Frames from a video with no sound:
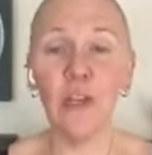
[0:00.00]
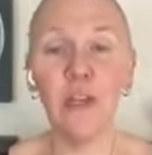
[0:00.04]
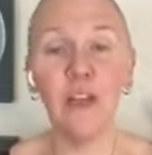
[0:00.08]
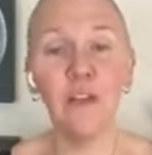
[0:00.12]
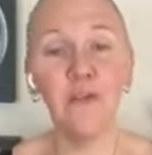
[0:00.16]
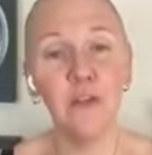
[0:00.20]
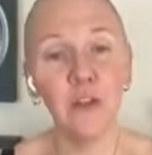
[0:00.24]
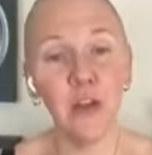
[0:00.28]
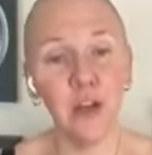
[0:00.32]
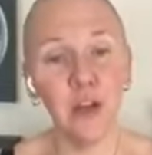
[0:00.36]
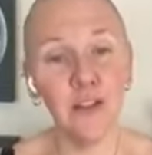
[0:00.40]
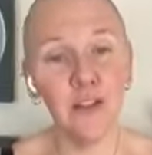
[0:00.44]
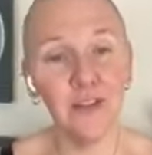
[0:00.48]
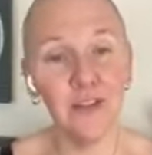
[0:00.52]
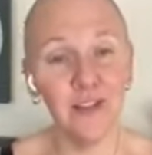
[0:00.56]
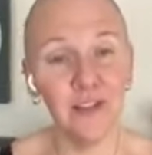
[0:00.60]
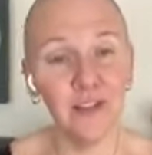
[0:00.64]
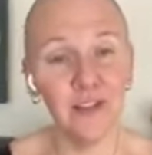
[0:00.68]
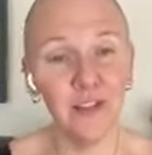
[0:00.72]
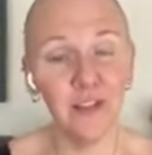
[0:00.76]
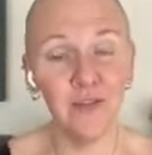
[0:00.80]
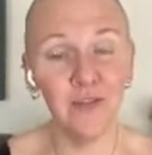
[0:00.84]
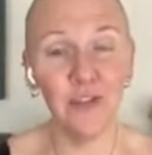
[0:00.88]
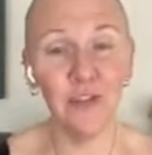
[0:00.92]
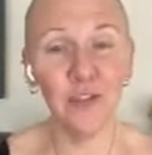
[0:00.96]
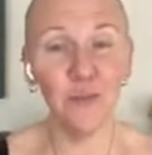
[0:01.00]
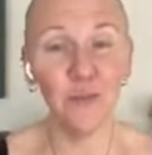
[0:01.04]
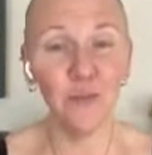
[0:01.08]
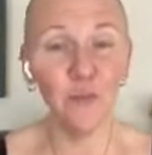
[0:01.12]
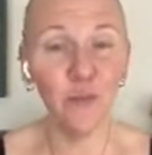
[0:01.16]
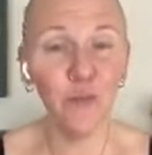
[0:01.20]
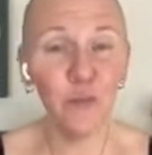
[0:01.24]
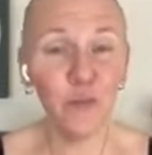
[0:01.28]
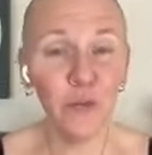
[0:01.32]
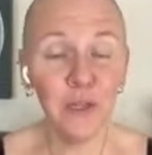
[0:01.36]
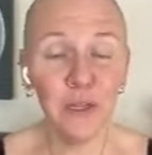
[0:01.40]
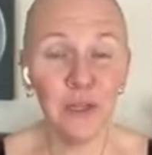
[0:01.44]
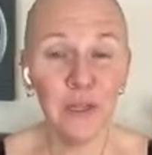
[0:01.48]
We have taught this stuff in
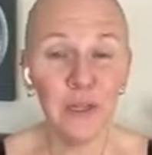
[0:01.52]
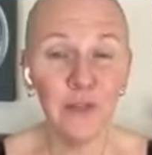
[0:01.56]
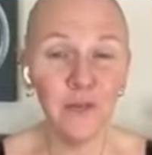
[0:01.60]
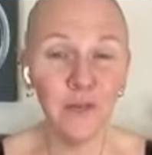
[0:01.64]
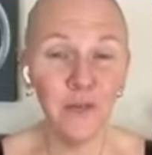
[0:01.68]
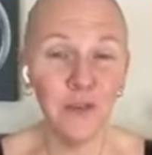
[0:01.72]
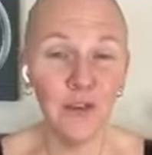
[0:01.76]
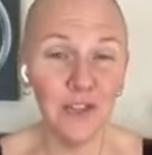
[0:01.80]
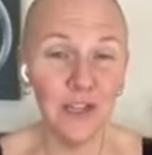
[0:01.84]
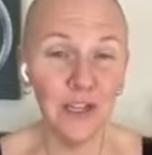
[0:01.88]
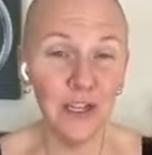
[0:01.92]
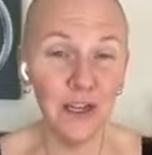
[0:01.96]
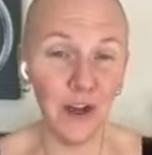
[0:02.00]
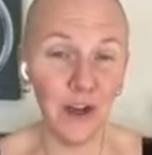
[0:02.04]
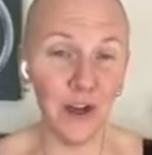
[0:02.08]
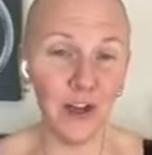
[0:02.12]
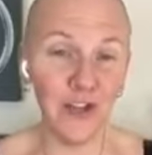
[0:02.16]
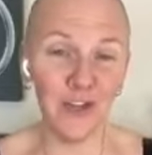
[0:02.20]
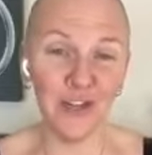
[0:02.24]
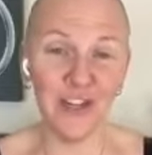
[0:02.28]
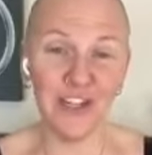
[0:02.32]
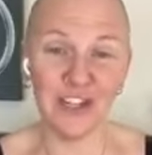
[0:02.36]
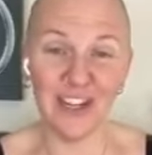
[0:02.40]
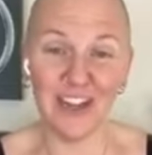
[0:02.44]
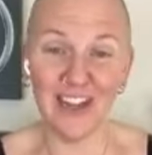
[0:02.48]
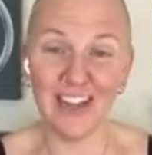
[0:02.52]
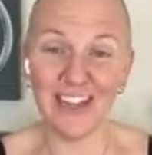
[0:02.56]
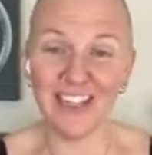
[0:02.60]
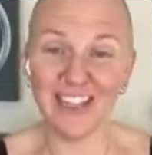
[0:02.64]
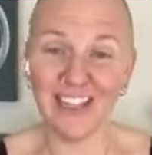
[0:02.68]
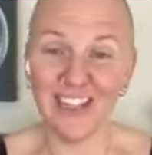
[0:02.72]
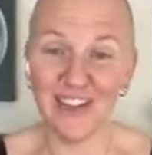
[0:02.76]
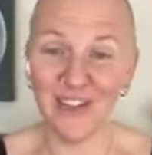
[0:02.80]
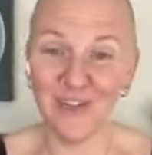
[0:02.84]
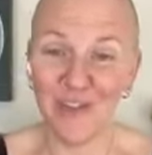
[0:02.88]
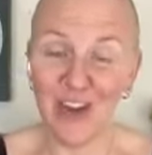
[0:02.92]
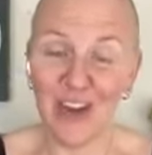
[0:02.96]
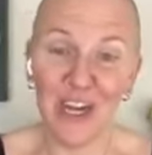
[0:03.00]
some really, really
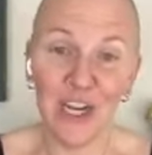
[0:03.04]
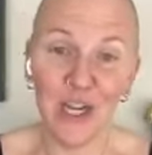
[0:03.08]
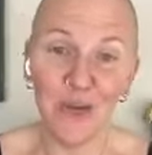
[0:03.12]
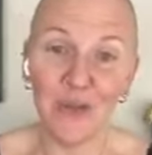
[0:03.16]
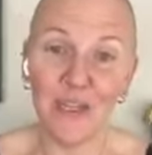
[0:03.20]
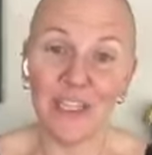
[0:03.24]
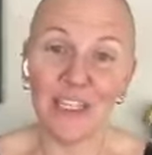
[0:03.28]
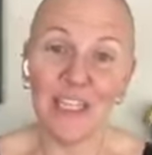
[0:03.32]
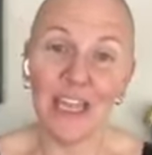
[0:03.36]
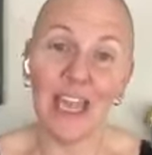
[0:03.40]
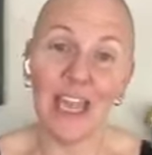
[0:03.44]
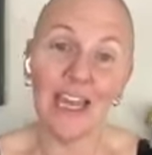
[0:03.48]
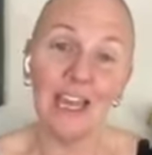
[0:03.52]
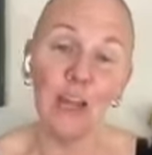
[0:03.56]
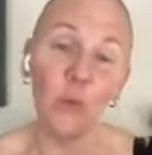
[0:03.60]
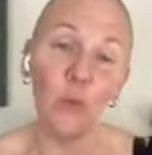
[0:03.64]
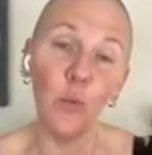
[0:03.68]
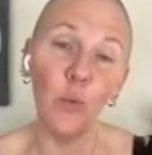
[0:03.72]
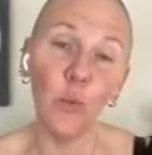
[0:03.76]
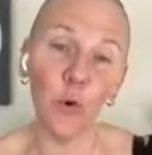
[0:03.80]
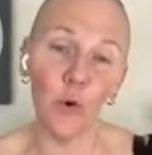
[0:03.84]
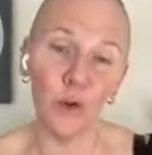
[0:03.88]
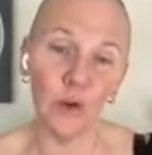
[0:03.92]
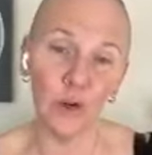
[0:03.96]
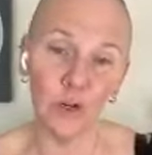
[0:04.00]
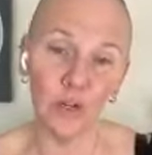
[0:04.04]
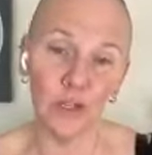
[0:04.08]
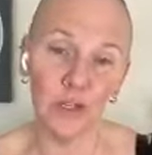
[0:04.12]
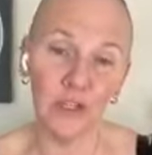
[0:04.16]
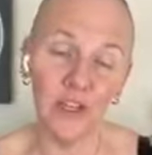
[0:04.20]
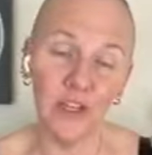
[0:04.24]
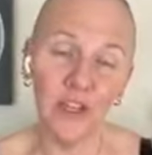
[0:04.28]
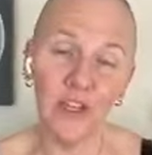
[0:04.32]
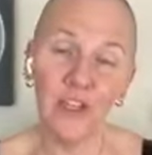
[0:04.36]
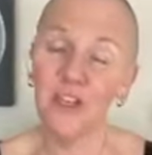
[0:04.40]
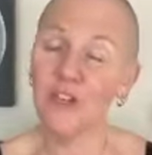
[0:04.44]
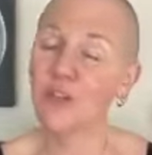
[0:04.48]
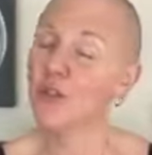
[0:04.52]
concretized environments and it
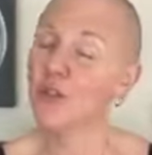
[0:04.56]
works.